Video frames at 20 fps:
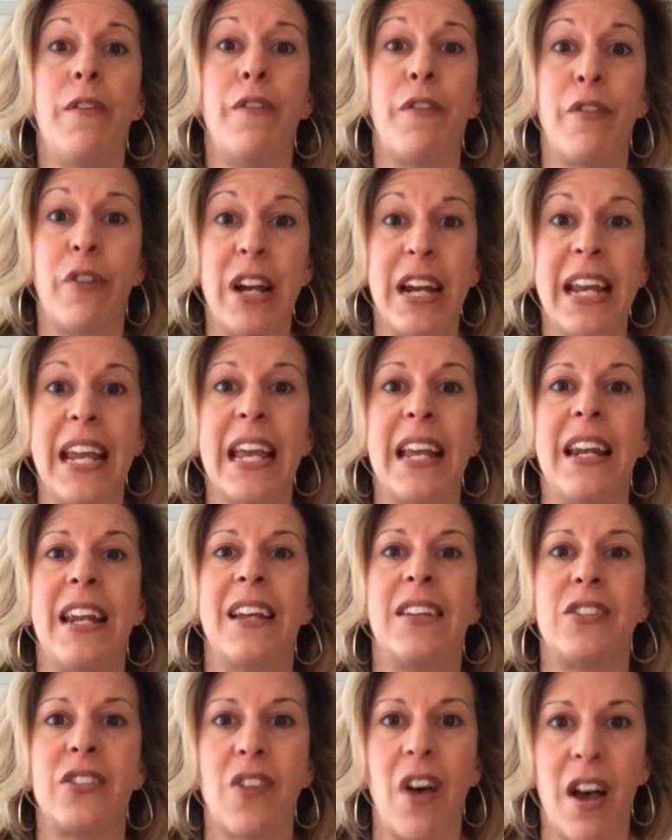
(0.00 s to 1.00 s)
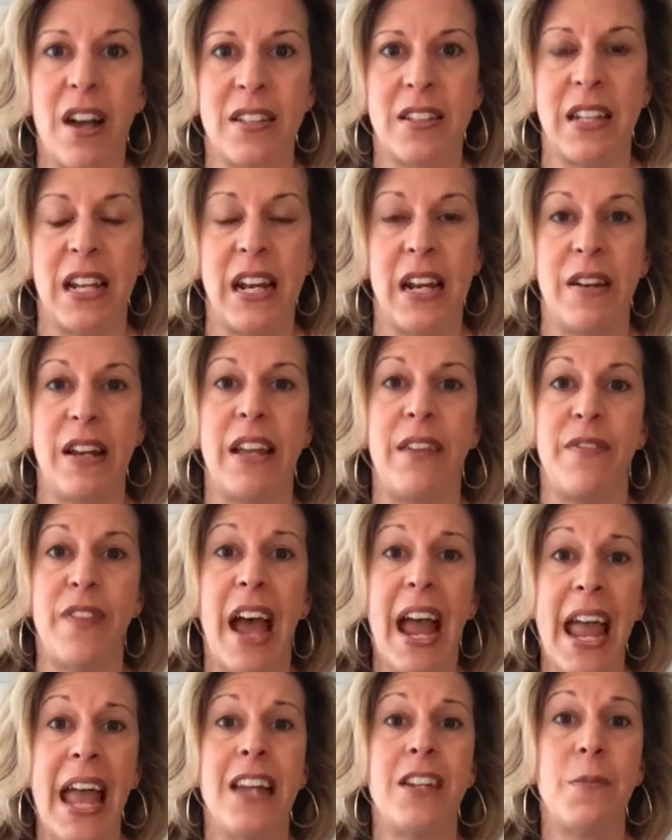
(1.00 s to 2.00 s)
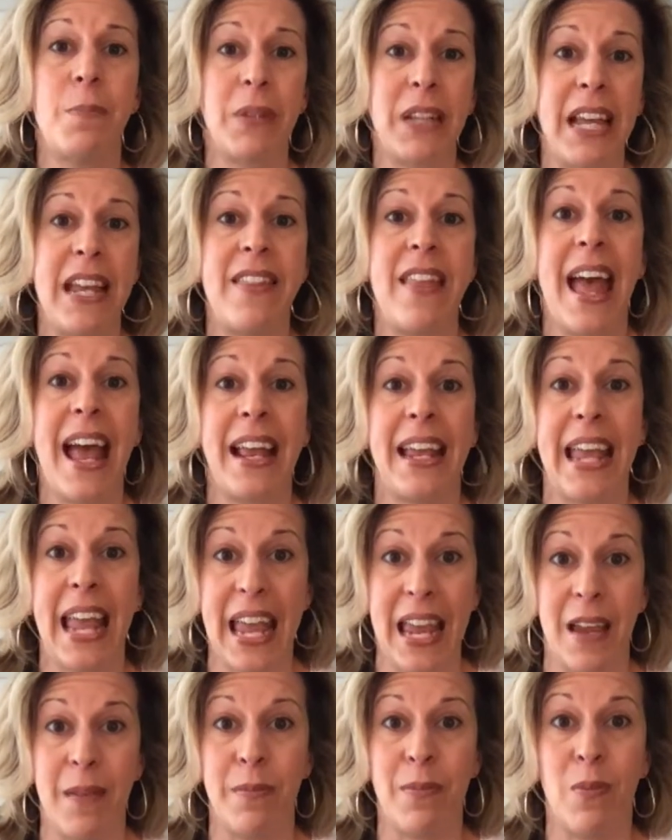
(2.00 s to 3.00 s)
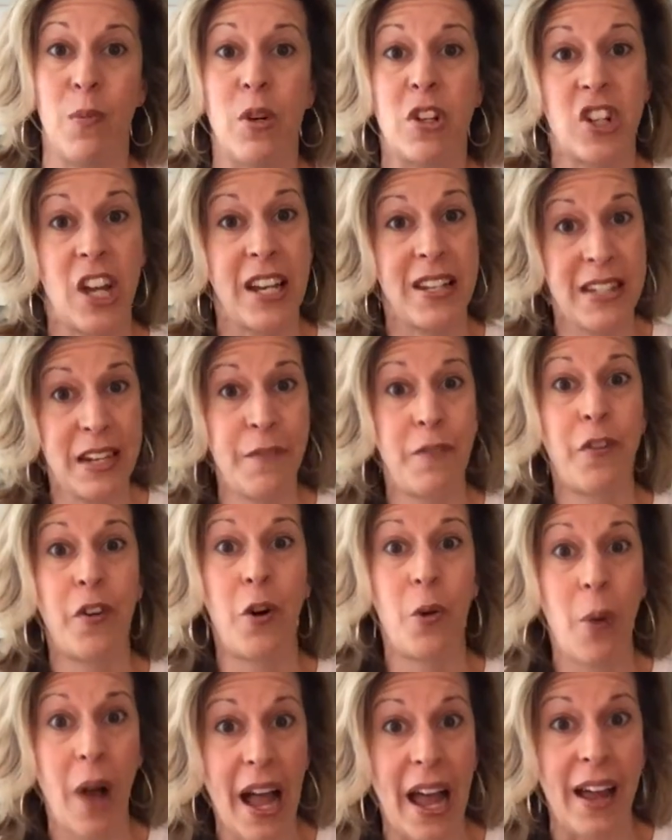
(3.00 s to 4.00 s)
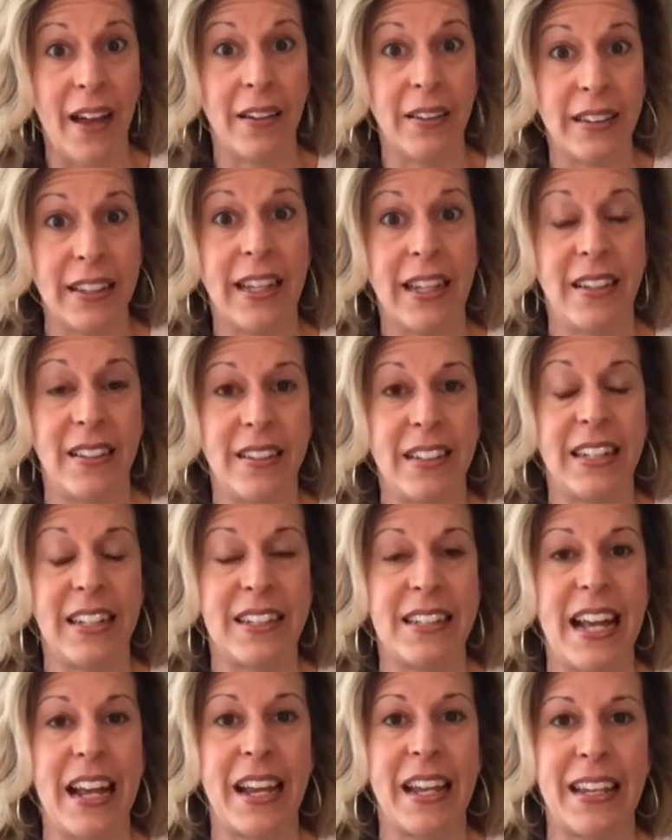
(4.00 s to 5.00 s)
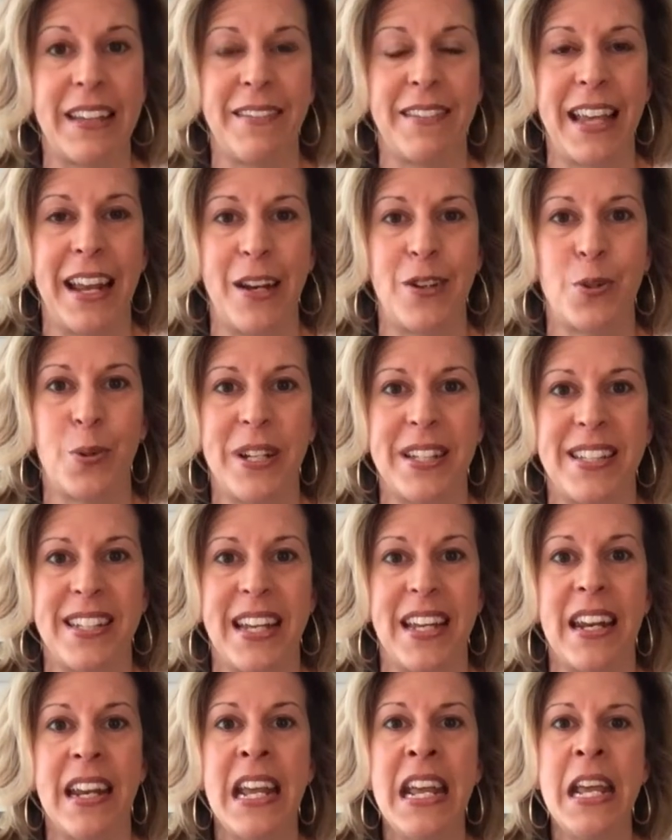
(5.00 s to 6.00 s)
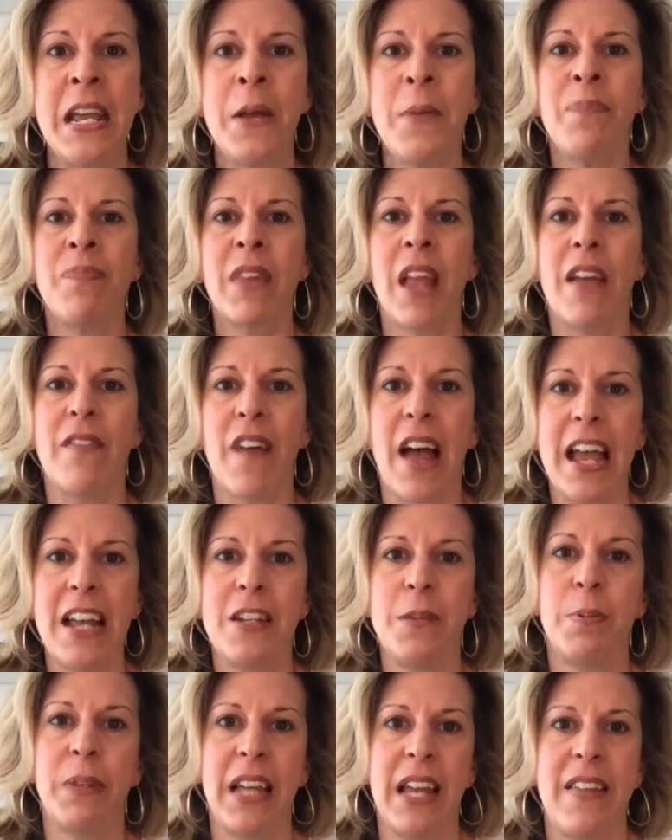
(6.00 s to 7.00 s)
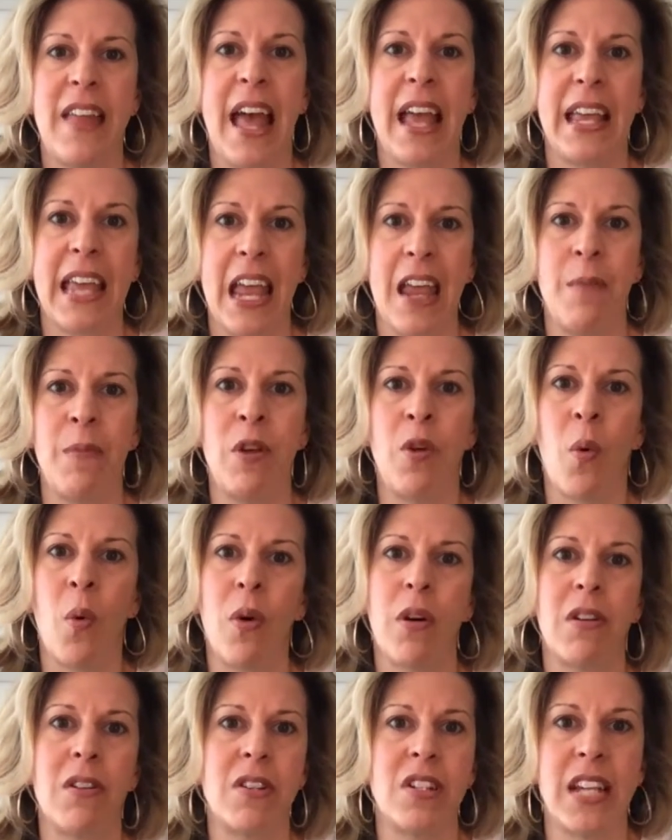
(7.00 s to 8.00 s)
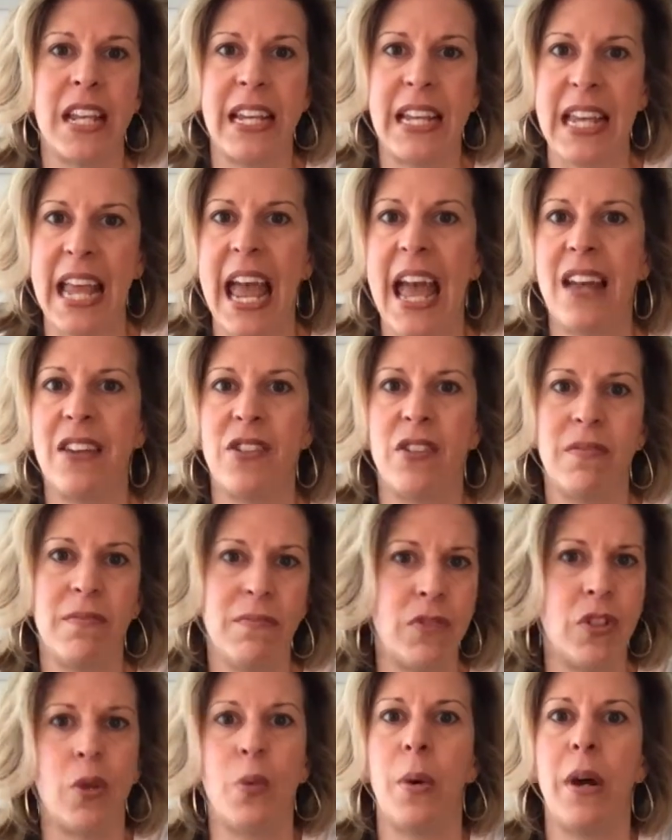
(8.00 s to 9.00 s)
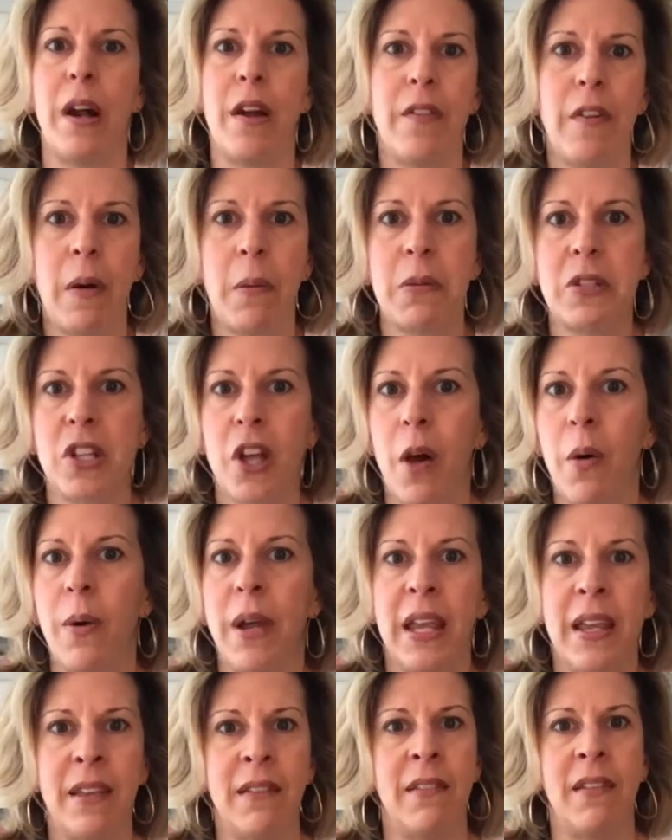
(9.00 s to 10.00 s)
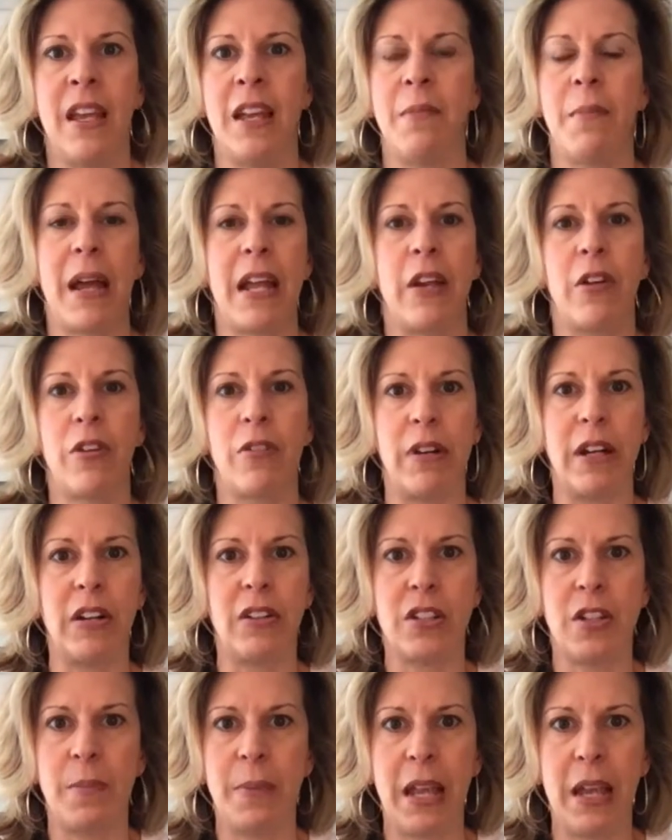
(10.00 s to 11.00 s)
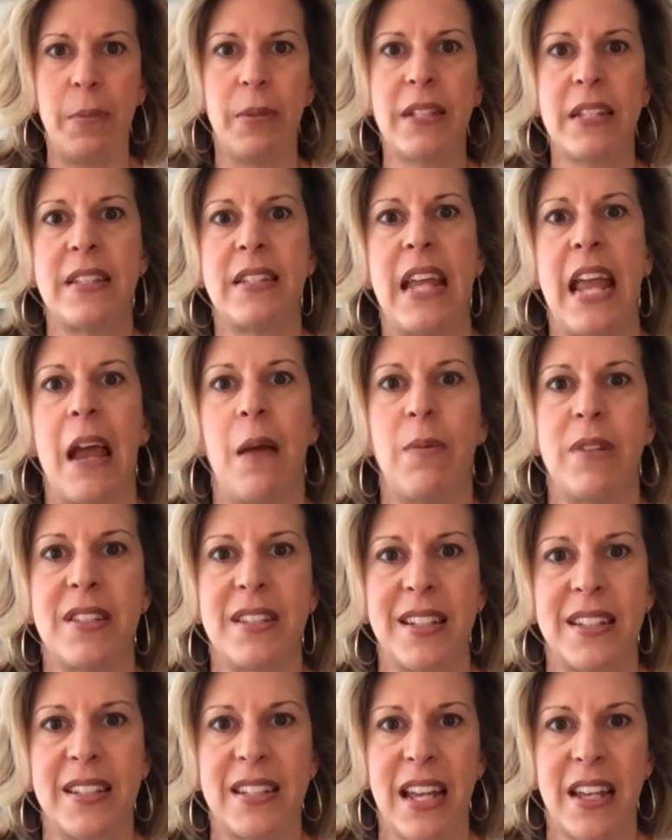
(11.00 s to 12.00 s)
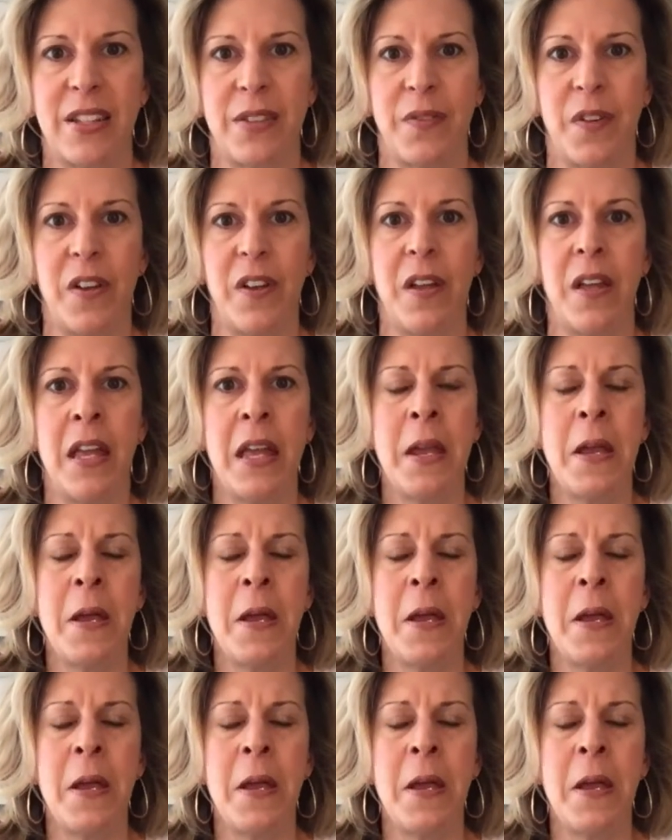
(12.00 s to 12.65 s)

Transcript: freaking exhausted if I had to play that game, which I did for a while. Let's not get it twisted. If I had to play that game in order to get to wherever I was going in my career, to be able to say I was successful,